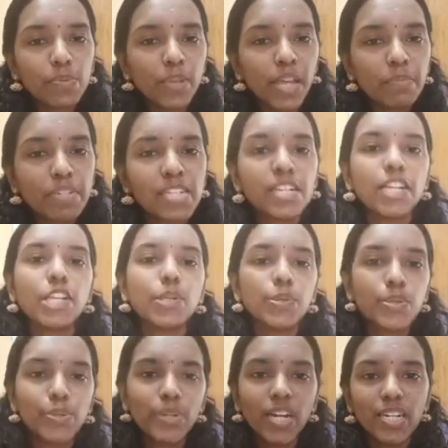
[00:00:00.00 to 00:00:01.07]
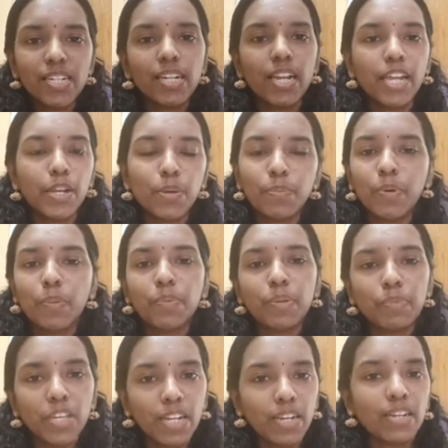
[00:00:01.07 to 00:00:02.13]
That's why I'm telling you to underline. No
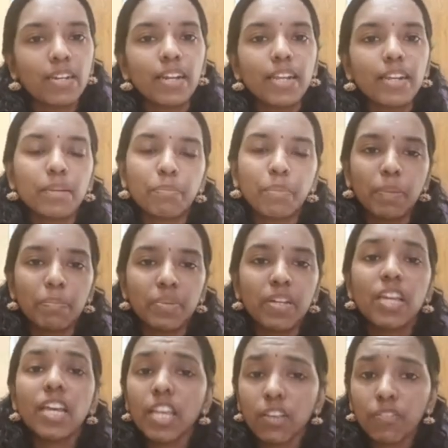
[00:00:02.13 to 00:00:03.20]
problem. You can underline that paper.